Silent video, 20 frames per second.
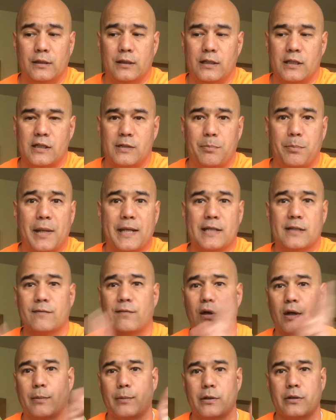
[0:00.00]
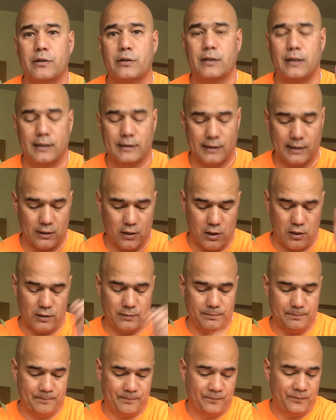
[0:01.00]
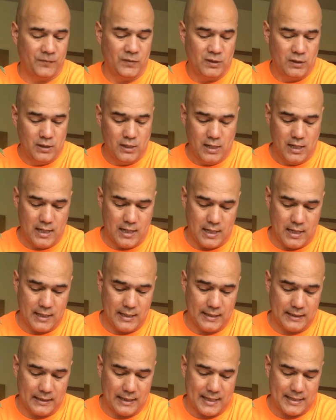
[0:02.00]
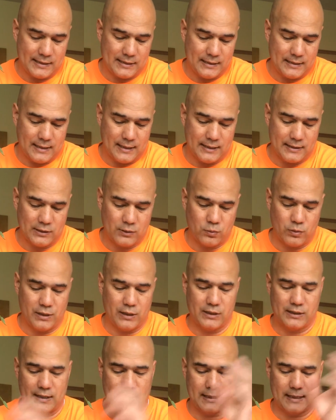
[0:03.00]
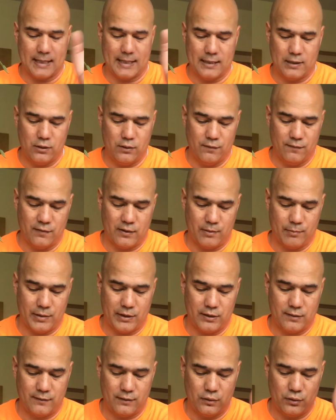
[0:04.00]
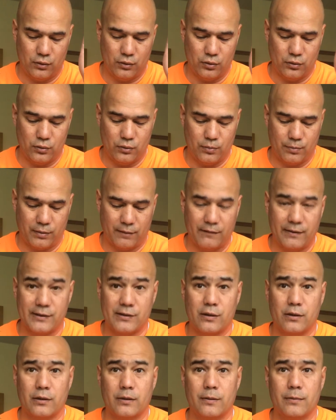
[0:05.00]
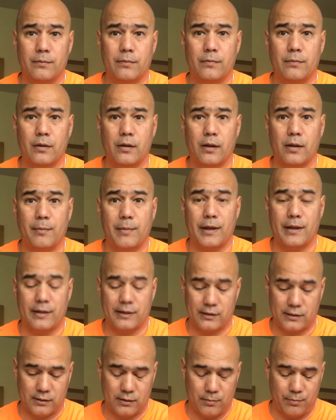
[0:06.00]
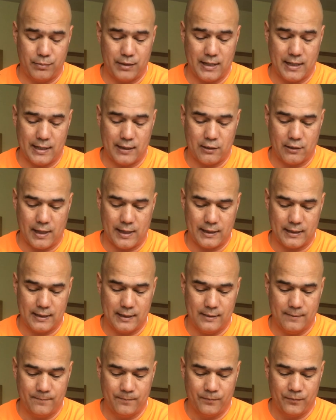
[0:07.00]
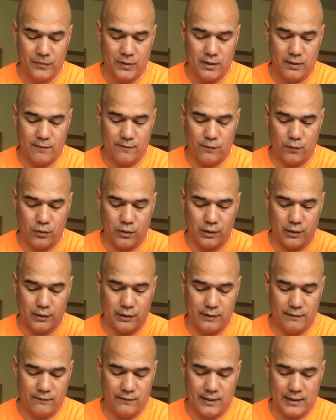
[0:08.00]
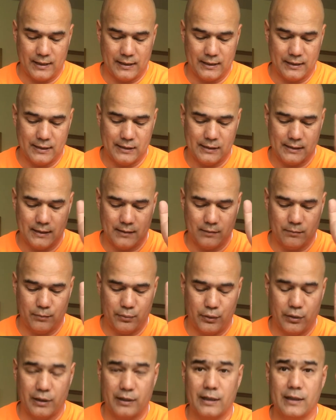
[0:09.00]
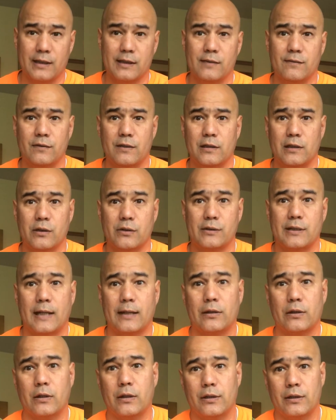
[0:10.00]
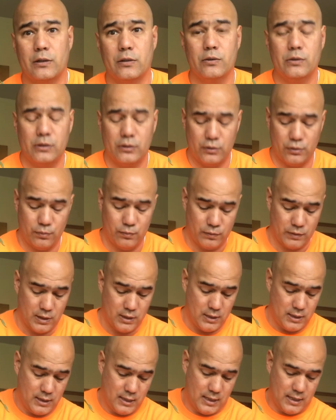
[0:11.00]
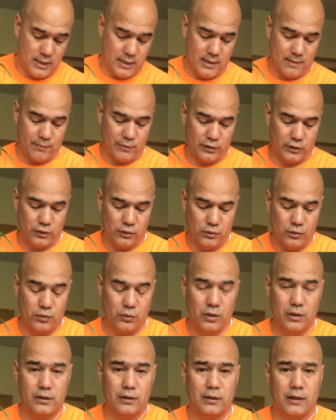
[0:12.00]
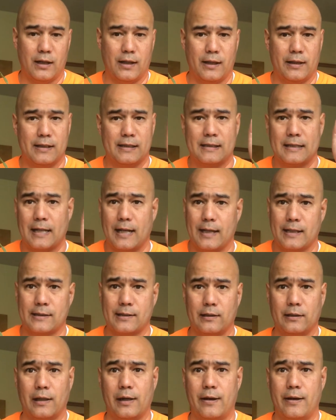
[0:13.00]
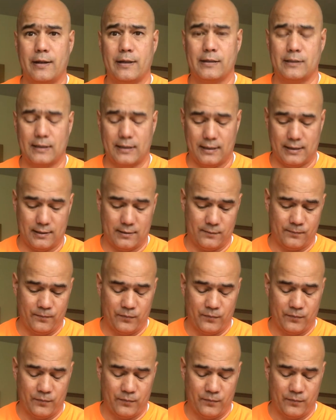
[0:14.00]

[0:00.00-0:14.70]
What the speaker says: space farmers, as they call them. And lastly, I just wanted to say thank you very much to Professor Emeritus B.A. Kratky for inventing this and putting his videos out on YouTube. And number two, this guy is hilarious, and